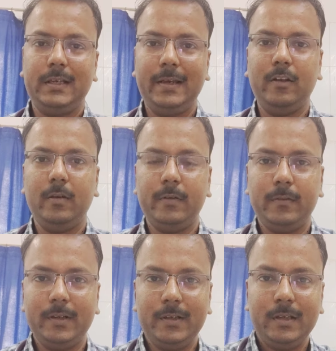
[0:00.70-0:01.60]
Hello
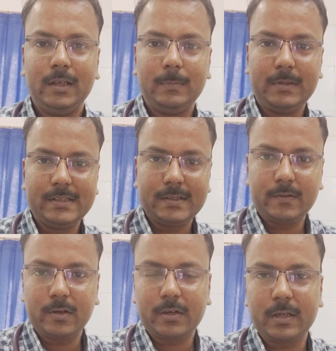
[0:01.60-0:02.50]
everyone,
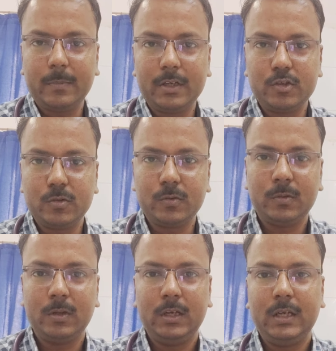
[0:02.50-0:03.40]
myself Dr. Himanshu,
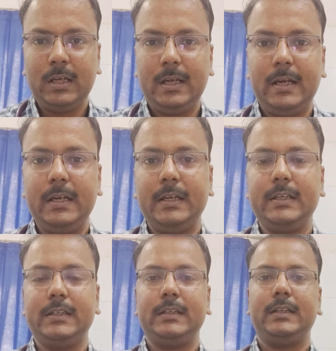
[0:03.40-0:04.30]
and
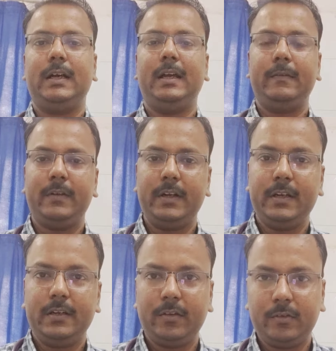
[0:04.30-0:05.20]
I have
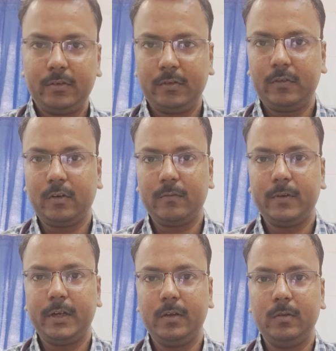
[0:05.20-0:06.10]
created this short
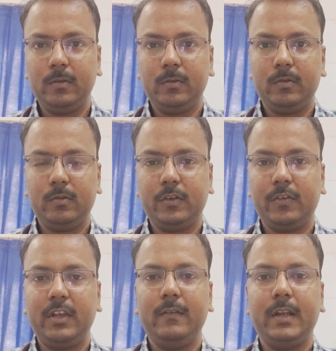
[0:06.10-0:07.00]
video to
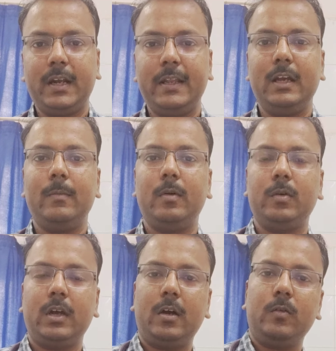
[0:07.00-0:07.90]
just give an idea
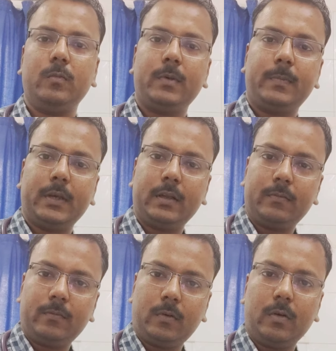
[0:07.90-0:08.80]
about how to
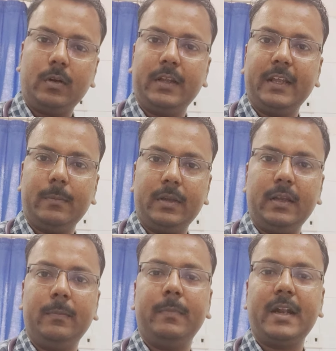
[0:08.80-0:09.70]
prepare for
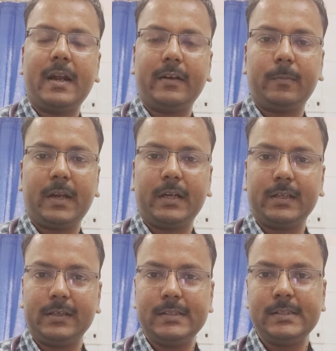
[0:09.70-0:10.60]
DNB Pediatric
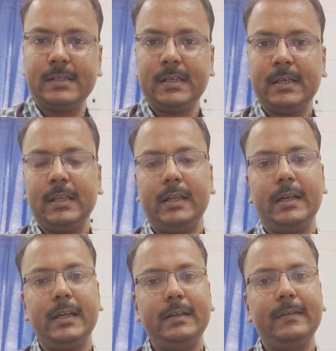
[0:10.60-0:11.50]
Practicals. The
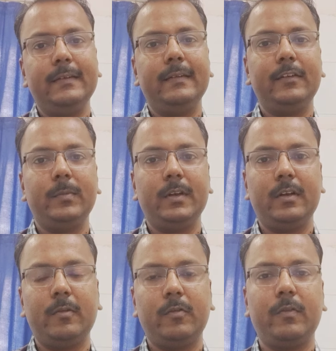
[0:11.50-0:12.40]
dates has been
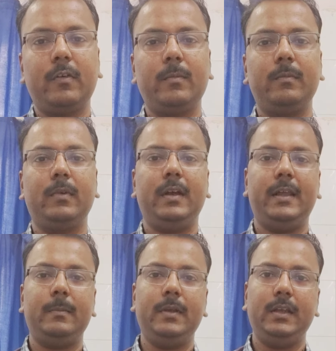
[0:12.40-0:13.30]
announced from
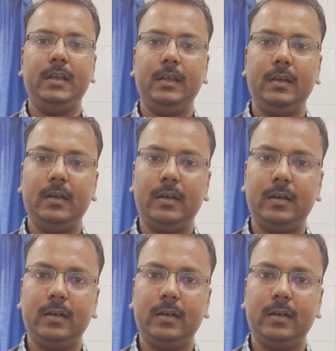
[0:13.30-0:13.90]
NB,